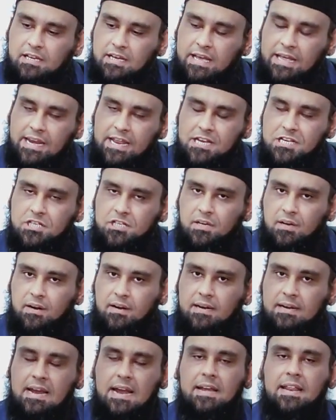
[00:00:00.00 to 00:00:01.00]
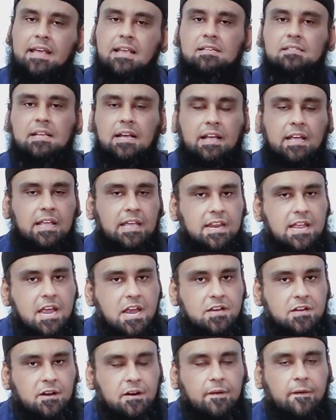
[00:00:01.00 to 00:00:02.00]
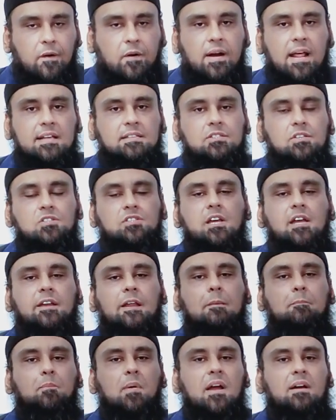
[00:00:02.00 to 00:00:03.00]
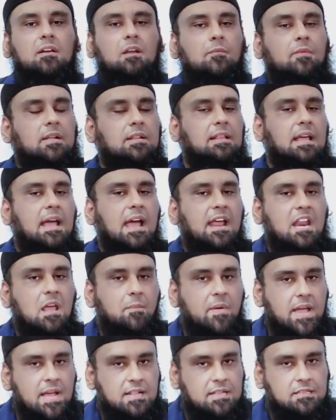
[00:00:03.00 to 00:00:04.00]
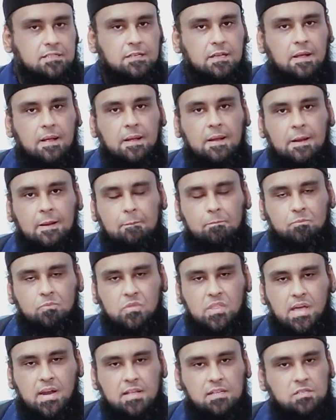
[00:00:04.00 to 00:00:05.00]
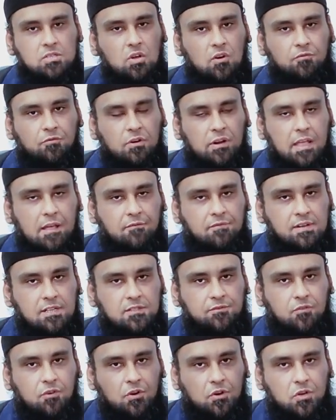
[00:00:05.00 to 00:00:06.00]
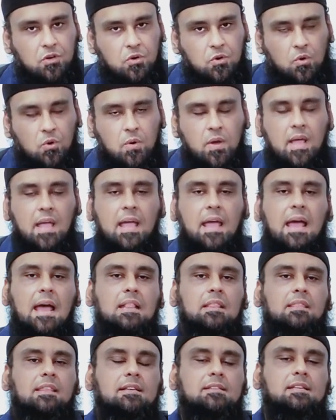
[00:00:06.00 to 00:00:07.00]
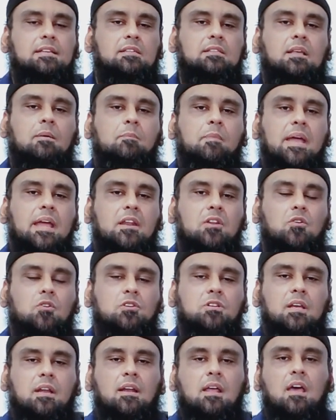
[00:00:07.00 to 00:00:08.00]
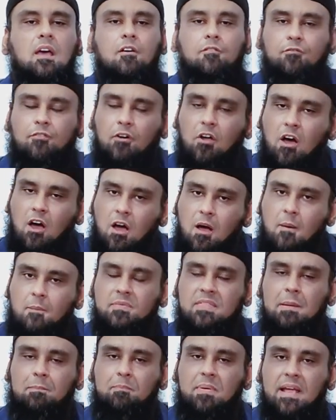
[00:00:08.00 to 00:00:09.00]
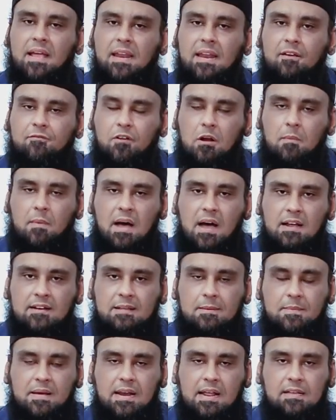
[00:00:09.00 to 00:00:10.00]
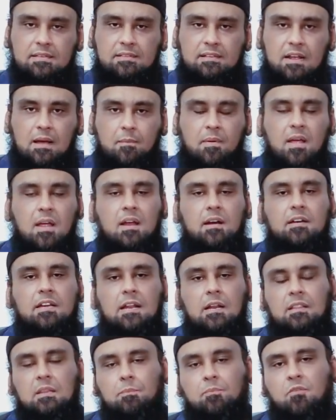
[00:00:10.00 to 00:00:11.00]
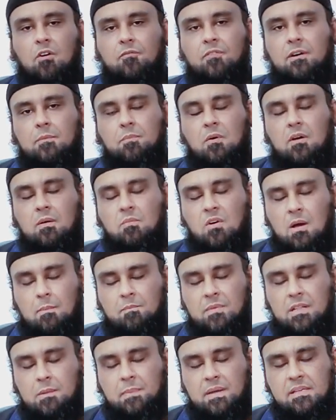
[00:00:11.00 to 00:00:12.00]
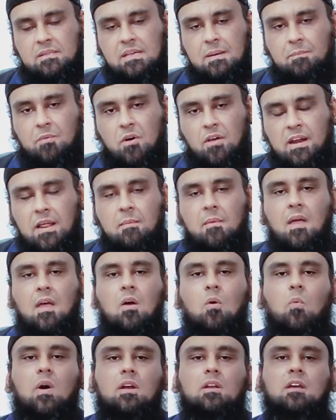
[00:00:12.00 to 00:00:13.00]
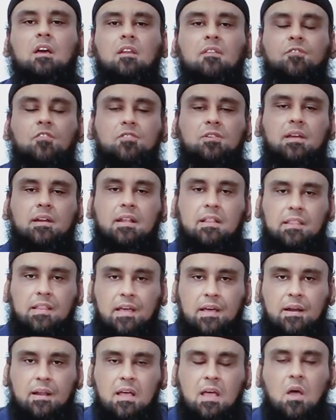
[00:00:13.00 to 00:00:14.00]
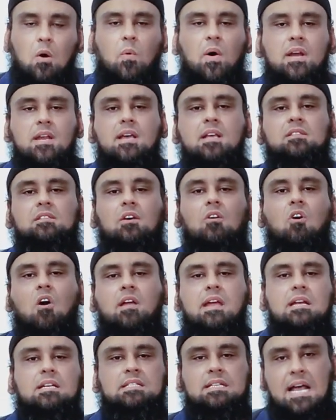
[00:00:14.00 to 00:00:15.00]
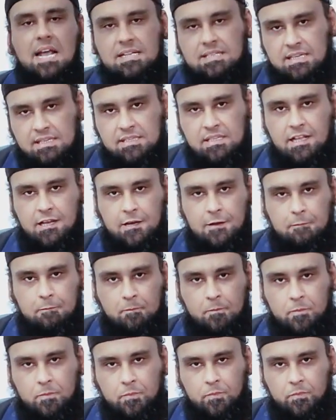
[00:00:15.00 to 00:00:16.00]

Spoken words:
creature that he's the creator, or associating partner with any means, there is no forgiveness for you. And this is the main notion from the beginning, from Adam alayhi salam till the Prophet Muhammad, peace be upon him. What confusion in there? What is the rocket science is there?